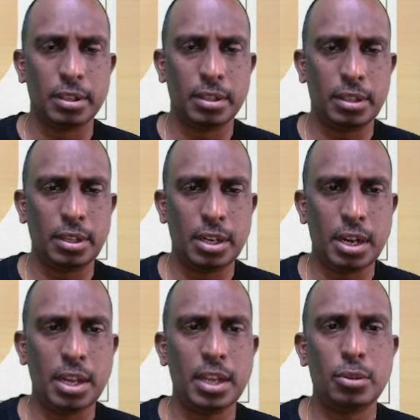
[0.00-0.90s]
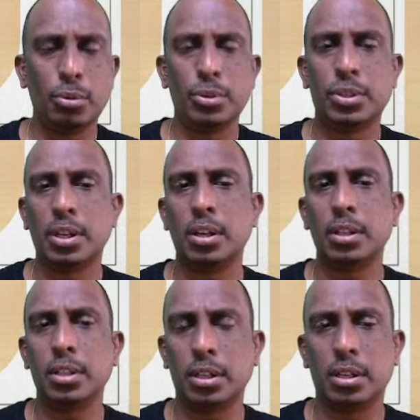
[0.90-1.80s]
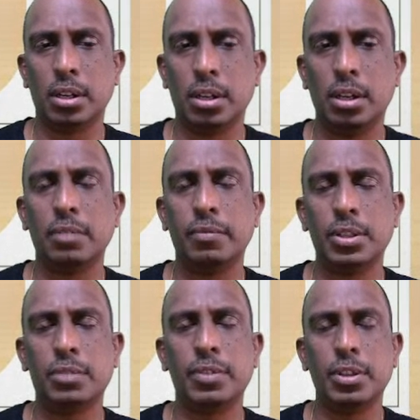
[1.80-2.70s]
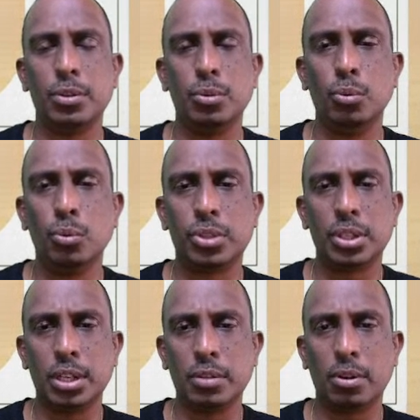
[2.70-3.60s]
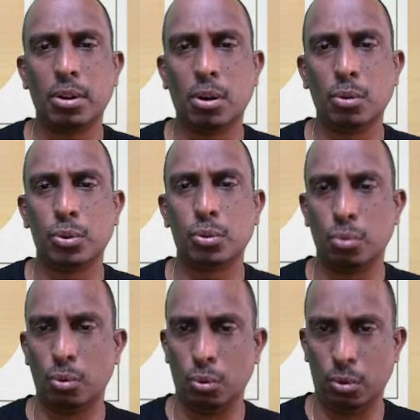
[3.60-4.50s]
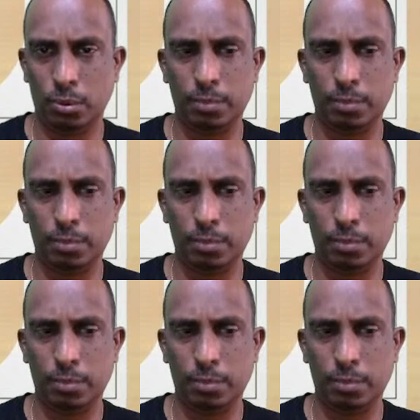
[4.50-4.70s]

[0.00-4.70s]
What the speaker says: idli, dosa, the curd which we use in our household.